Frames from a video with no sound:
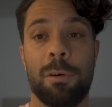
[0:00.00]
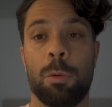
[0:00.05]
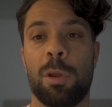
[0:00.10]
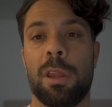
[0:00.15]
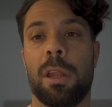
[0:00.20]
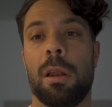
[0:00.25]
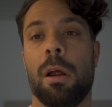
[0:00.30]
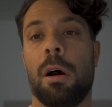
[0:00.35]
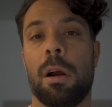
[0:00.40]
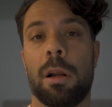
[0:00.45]

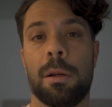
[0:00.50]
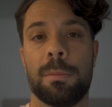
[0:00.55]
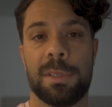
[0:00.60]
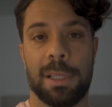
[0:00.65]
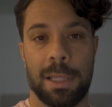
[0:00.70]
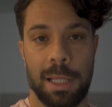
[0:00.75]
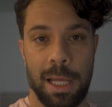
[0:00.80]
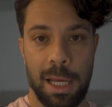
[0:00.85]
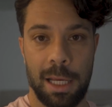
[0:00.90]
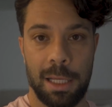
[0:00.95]
with an
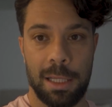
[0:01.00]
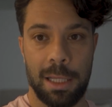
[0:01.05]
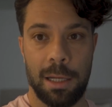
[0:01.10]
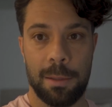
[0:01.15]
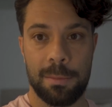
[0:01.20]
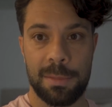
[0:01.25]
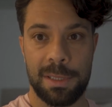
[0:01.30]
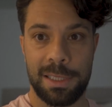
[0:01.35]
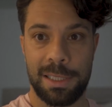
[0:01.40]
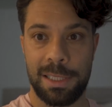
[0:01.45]
arm's length and
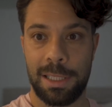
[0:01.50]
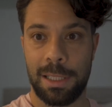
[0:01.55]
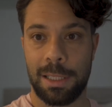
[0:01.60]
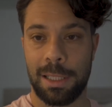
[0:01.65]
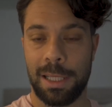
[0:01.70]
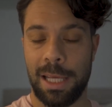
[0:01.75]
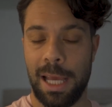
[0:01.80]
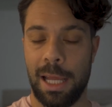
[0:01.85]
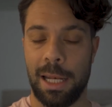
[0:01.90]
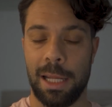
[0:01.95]
I'm
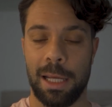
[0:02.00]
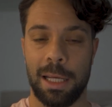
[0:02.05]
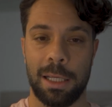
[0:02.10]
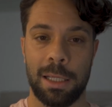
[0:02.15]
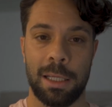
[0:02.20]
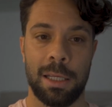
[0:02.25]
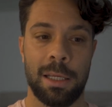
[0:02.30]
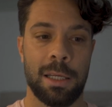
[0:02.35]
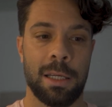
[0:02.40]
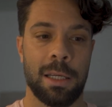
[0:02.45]
still
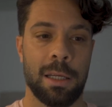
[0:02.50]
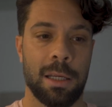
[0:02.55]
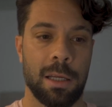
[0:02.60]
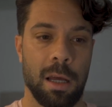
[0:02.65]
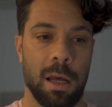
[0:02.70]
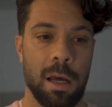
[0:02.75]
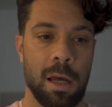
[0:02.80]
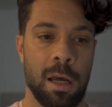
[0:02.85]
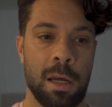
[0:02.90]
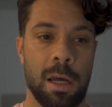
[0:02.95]
getting
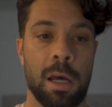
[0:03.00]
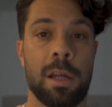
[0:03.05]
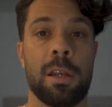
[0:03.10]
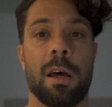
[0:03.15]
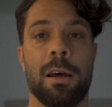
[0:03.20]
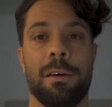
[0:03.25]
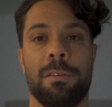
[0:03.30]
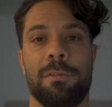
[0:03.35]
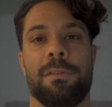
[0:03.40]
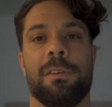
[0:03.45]

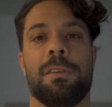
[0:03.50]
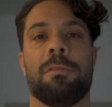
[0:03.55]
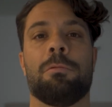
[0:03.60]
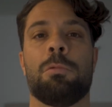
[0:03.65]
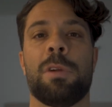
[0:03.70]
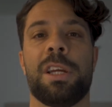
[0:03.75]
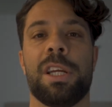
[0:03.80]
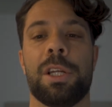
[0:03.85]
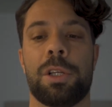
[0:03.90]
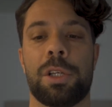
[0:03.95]
enough
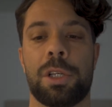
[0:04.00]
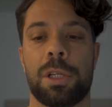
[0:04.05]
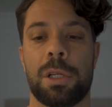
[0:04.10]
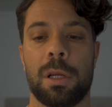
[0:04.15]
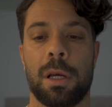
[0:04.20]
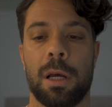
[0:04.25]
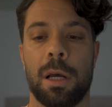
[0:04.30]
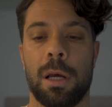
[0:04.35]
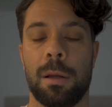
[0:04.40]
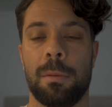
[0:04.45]
reach.
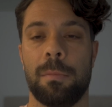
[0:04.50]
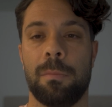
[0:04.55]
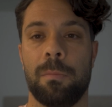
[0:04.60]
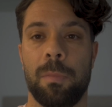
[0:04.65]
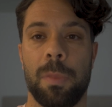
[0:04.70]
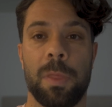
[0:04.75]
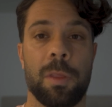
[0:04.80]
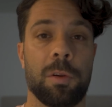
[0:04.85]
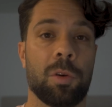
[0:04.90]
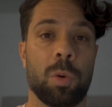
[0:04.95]

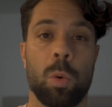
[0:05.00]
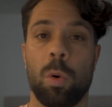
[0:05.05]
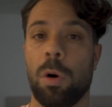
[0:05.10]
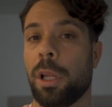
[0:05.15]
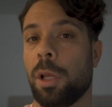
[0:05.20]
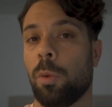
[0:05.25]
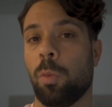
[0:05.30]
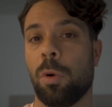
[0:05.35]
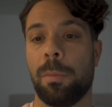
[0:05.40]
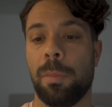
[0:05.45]
The
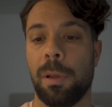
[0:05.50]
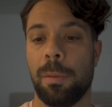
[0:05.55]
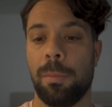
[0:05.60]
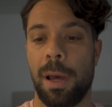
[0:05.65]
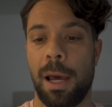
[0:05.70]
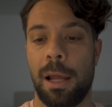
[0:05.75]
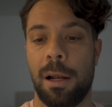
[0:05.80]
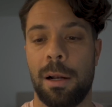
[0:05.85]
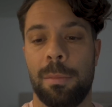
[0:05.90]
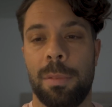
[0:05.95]
20 would be
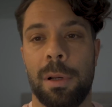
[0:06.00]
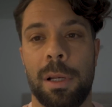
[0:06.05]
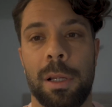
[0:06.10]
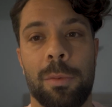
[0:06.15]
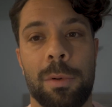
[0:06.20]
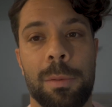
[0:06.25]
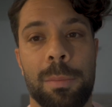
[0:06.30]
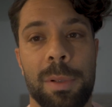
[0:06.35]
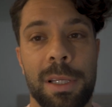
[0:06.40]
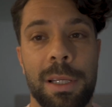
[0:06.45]
better, but it
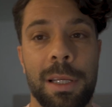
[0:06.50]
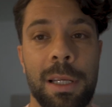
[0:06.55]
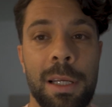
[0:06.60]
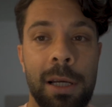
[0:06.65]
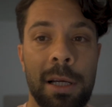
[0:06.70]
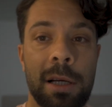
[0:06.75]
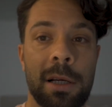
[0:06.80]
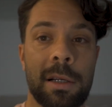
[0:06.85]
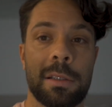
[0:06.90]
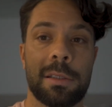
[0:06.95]
would be
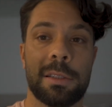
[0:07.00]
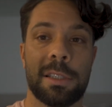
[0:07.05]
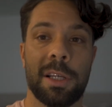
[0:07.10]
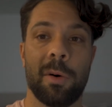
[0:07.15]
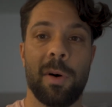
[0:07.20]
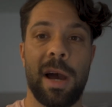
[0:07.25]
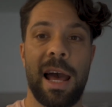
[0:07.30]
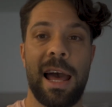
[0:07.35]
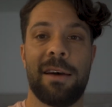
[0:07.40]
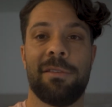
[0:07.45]

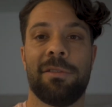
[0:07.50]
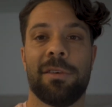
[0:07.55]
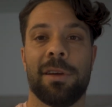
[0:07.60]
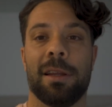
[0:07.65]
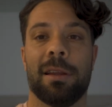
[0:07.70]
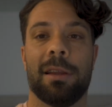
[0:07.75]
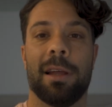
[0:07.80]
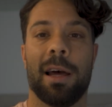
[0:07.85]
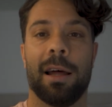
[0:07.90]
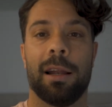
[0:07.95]
so
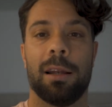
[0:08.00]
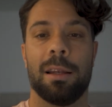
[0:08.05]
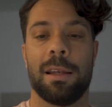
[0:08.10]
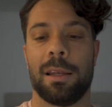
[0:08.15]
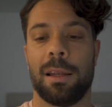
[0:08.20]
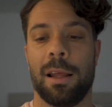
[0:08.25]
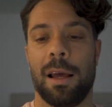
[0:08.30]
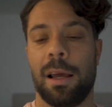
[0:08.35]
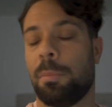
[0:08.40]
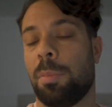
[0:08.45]
heavy that
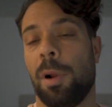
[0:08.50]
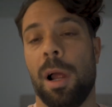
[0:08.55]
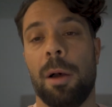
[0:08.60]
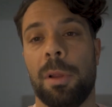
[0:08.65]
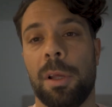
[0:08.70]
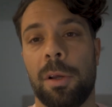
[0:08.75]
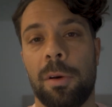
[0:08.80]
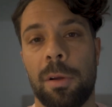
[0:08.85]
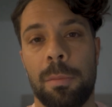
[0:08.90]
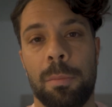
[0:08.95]
I
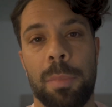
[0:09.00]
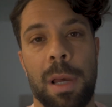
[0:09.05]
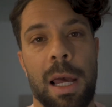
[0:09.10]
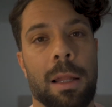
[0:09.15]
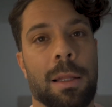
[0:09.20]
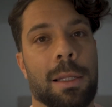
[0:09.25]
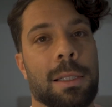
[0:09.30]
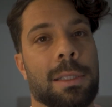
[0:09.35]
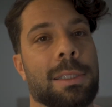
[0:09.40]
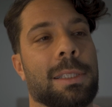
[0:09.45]
probably couldn't
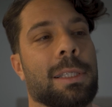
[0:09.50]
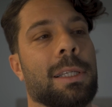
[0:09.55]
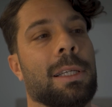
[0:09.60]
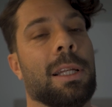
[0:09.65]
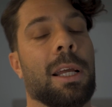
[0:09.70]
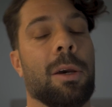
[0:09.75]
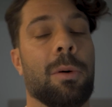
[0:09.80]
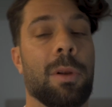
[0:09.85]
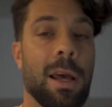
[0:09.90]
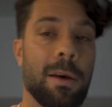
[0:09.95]
balance it,
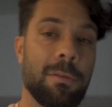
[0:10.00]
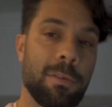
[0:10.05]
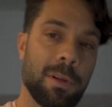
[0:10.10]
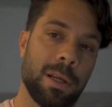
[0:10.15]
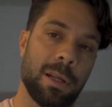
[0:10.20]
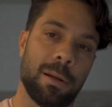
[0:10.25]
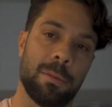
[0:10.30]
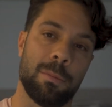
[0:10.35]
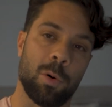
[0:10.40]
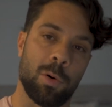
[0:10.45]
and I would have to
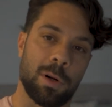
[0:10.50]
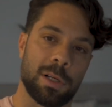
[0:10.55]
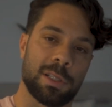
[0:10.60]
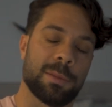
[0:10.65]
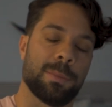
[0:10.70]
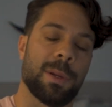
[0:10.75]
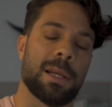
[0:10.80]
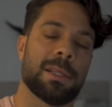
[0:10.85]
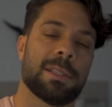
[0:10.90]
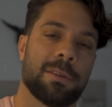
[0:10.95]
get a more
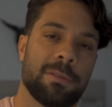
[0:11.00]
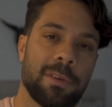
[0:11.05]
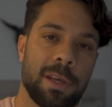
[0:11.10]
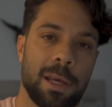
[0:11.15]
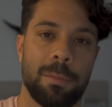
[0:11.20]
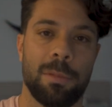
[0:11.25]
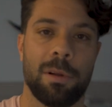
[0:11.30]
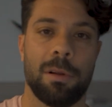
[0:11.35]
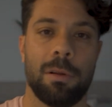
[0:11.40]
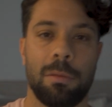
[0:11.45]
expensive
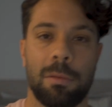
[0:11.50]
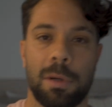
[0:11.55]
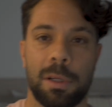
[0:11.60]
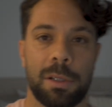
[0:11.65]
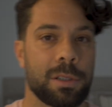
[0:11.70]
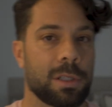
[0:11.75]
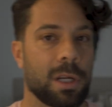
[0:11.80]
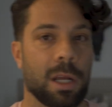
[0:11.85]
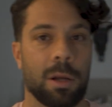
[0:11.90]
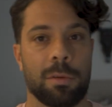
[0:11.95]
gimbal,
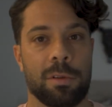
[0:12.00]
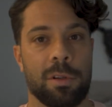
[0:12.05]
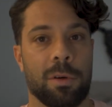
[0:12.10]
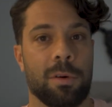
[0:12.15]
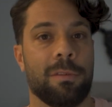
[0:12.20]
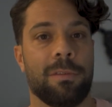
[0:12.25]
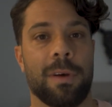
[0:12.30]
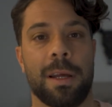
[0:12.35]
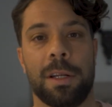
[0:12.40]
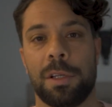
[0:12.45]
which I'll
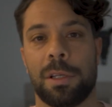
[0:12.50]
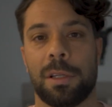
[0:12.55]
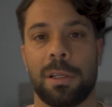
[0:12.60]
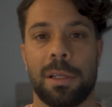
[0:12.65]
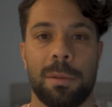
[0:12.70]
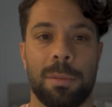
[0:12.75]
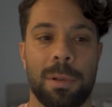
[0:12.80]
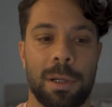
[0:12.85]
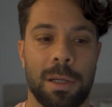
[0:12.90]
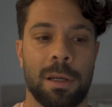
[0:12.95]
do
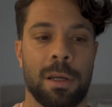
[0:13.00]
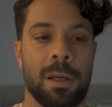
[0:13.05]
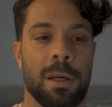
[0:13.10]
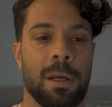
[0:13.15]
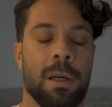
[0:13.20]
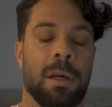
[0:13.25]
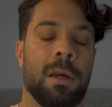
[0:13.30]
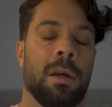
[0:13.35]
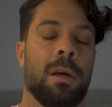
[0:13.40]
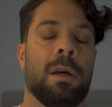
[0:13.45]
eventually, but
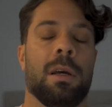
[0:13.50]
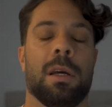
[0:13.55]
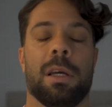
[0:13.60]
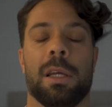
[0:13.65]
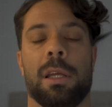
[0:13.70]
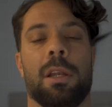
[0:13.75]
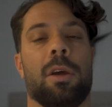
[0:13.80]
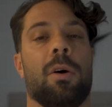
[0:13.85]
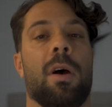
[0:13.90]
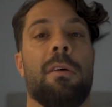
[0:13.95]

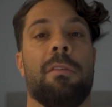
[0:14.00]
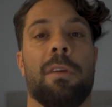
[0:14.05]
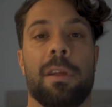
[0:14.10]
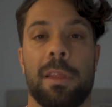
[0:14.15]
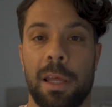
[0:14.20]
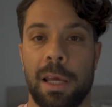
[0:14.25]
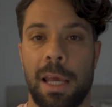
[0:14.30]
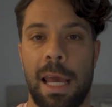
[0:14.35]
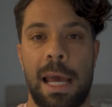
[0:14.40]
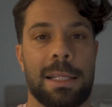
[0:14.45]
you know,
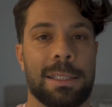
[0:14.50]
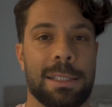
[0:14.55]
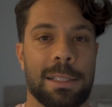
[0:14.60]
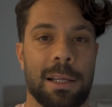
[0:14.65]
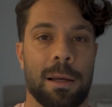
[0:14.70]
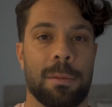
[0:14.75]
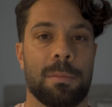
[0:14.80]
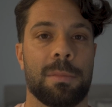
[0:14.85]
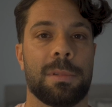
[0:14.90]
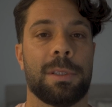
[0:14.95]
everything adds
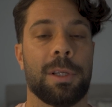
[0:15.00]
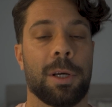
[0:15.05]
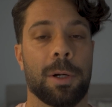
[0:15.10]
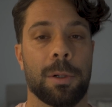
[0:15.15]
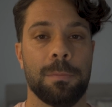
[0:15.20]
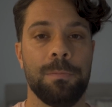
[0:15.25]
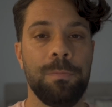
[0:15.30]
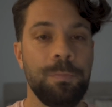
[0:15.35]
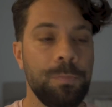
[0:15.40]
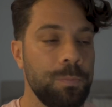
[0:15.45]
up.
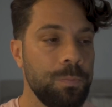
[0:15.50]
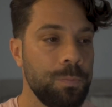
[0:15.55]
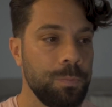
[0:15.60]
So